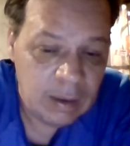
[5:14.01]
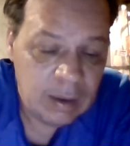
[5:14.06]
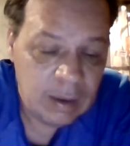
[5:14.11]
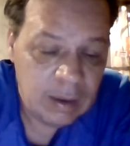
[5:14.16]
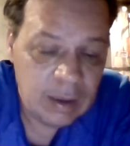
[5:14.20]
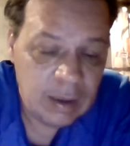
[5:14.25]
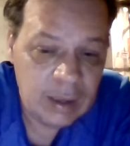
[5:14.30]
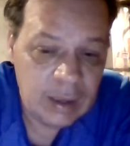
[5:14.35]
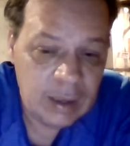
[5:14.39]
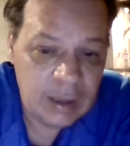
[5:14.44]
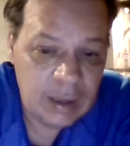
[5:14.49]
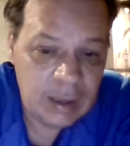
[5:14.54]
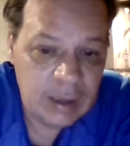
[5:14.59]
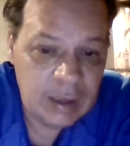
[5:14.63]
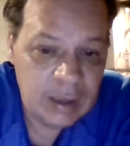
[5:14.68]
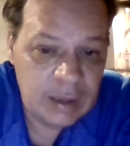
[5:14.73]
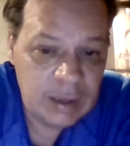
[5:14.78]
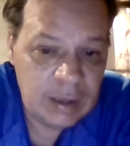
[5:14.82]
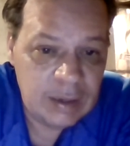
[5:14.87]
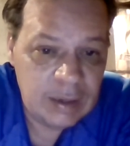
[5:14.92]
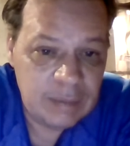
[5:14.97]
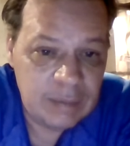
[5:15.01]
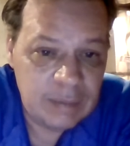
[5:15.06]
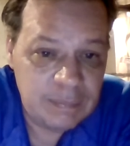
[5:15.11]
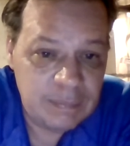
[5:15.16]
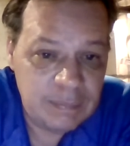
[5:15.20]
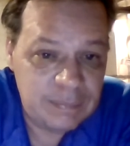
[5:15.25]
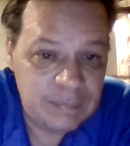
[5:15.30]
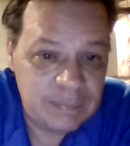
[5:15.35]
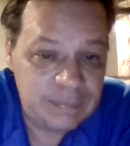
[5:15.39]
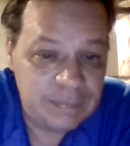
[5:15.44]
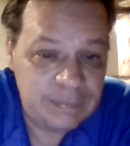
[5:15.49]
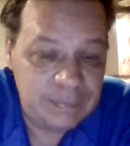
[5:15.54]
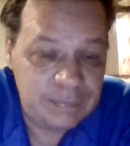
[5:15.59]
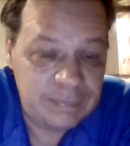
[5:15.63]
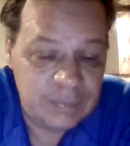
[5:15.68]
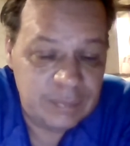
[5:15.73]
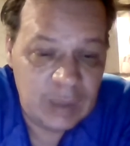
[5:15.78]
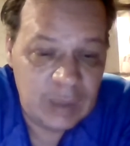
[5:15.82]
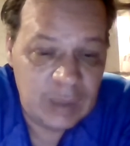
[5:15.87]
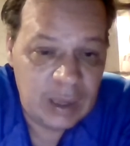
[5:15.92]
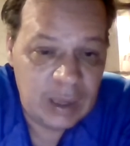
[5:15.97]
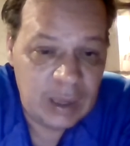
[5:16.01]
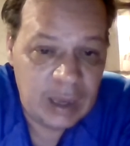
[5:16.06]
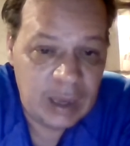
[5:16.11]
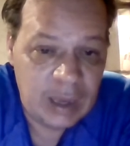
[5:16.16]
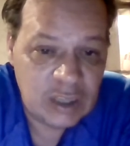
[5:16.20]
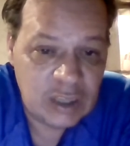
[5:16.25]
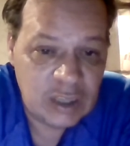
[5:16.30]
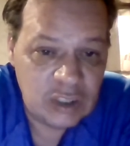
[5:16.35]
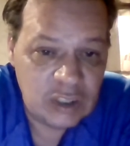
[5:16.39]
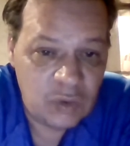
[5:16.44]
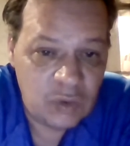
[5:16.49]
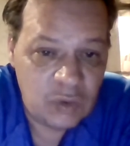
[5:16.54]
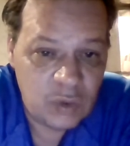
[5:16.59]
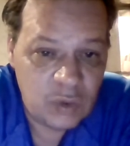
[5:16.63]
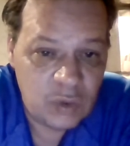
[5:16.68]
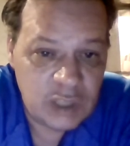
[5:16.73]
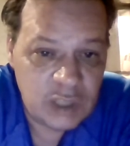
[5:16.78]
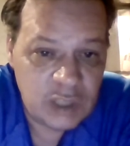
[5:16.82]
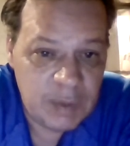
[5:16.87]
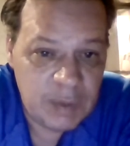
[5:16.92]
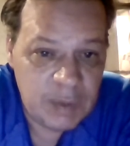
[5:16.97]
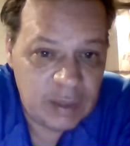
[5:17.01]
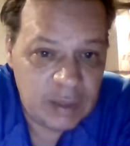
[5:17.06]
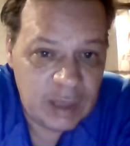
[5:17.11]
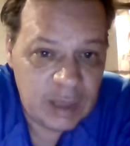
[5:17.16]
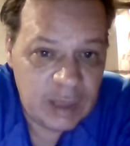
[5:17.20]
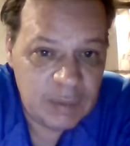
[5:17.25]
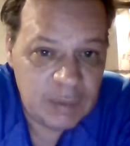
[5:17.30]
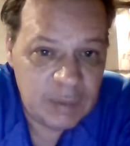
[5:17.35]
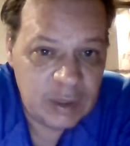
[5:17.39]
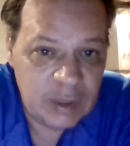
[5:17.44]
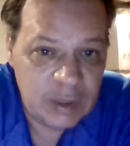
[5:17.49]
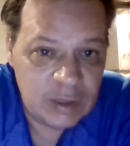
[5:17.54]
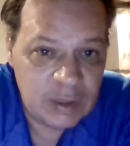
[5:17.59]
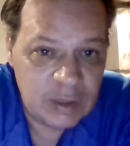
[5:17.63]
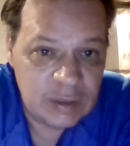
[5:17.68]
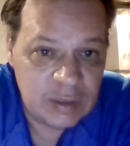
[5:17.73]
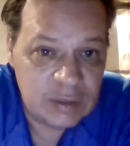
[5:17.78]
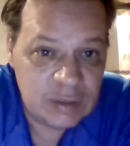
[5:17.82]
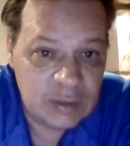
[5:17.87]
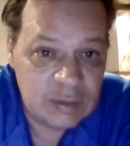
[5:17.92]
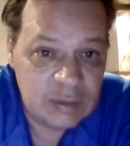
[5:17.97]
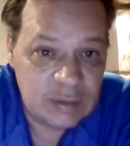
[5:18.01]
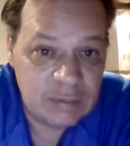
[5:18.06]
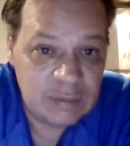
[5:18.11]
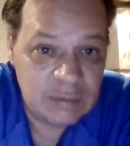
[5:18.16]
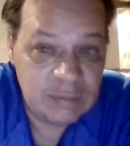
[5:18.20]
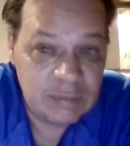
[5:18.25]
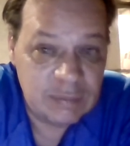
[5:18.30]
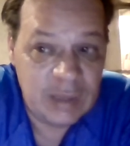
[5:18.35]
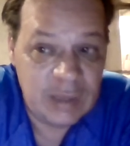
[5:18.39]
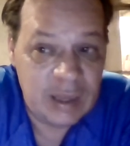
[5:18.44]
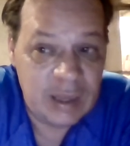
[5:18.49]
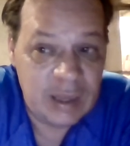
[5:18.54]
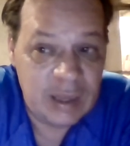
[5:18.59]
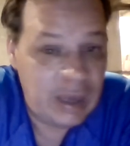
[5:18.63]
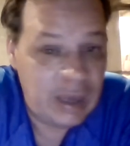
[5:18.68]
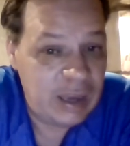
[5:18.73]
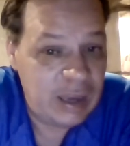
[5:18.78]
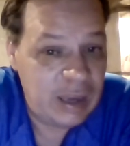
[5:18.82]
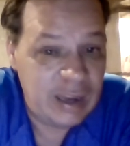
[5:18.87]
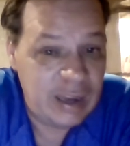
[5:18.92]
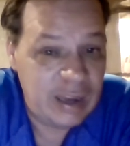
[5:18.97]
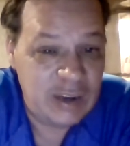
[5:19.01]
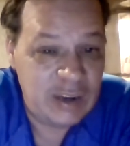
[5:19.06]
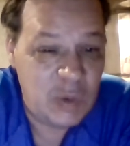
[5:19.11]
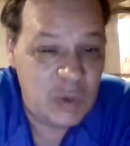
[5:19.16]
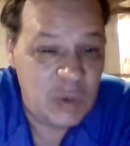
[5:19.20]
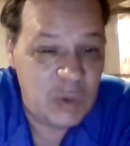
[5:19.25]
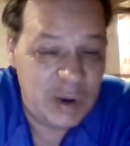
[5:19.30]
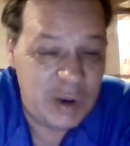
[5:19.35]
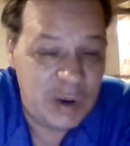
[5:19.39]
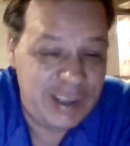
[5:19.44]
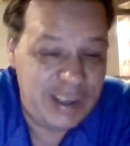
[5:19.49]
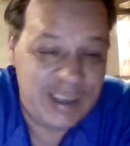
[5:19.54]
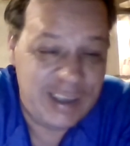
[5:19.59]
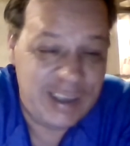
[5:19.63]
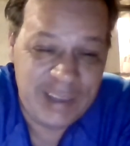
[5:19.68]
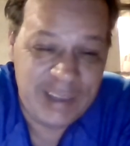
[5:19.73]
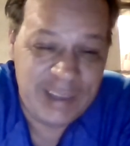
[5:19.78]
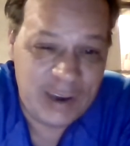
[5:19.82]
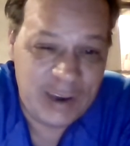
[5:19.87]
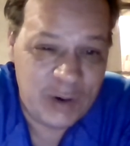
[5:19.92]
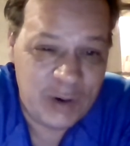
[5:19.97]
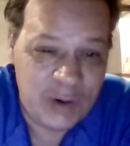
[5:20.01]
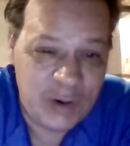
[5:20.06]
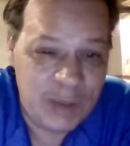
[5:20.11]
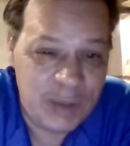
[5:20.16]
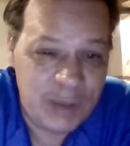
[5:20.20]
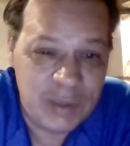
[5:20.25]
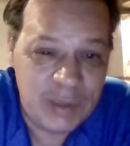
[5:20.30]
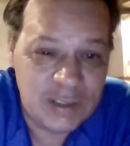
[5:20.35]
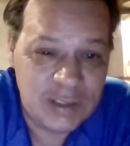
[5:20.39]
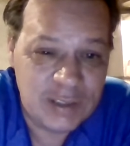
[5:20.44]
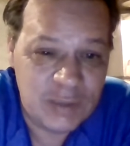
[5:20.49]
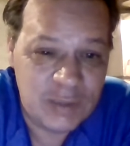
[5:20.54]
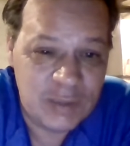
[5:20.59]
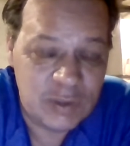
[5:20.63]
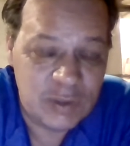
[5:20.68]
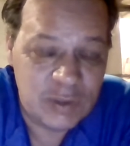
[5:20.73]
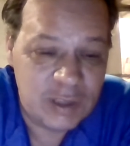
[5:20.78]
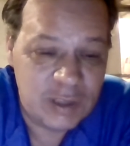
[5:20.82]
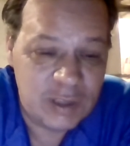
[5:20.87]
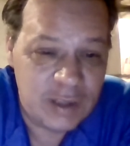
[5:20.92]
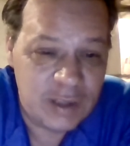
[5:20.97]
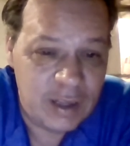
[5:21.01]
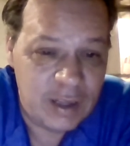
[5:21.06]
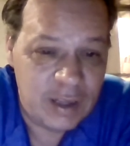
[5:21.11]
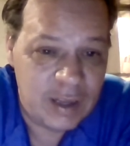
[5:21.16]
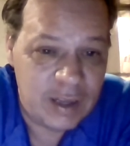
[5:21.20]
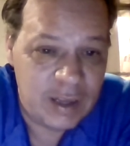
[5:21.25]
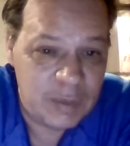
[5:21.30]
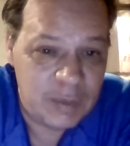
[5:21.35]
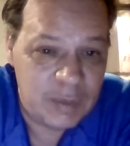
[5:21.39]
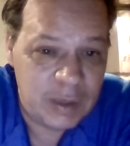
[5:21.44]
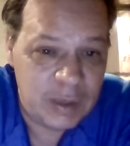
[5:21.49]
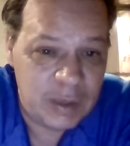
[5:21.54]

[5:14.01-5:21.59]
And I actually don't want to say about that because I, I don't want to get that crap. That stuff would scare the hell out of me.